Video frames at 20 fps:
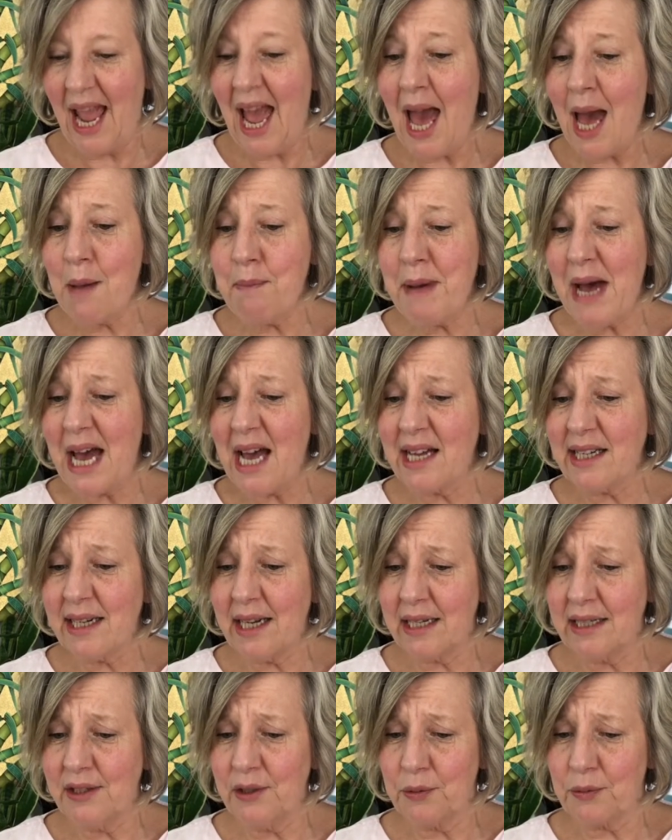How bad
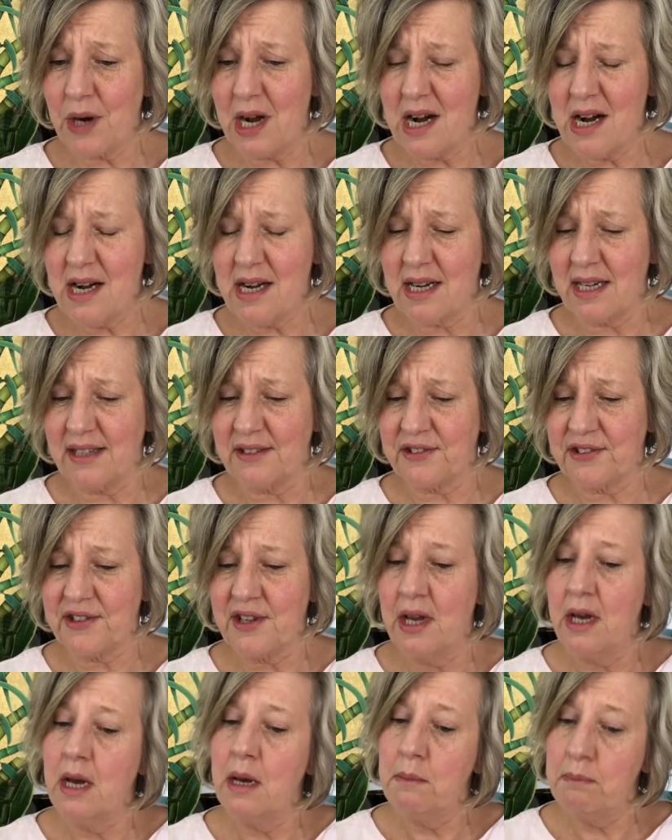are your eyes?
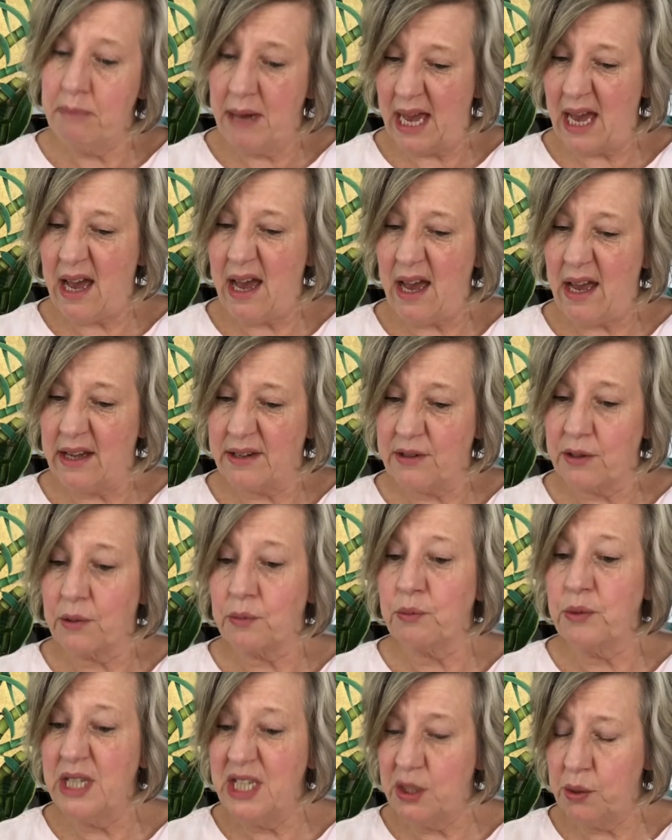Bad,
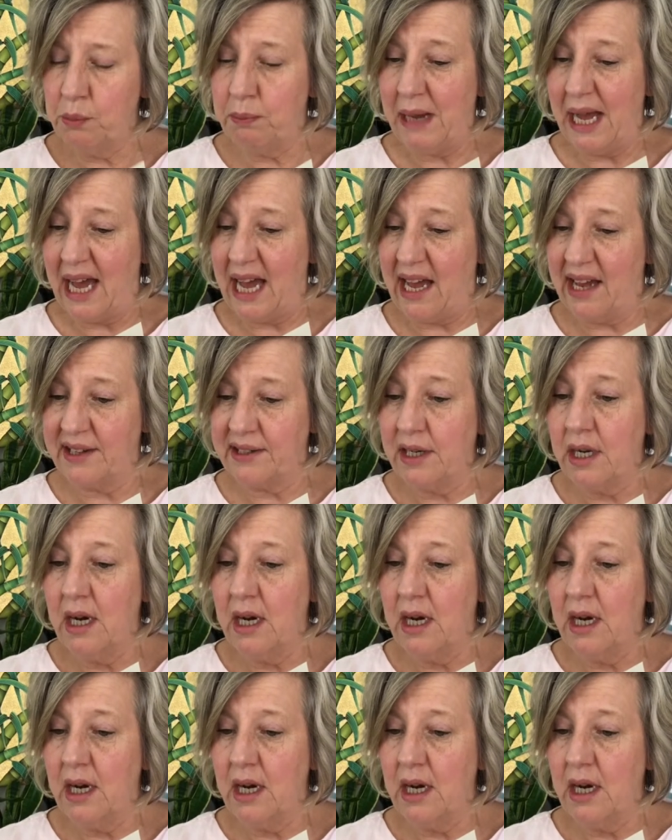real bad.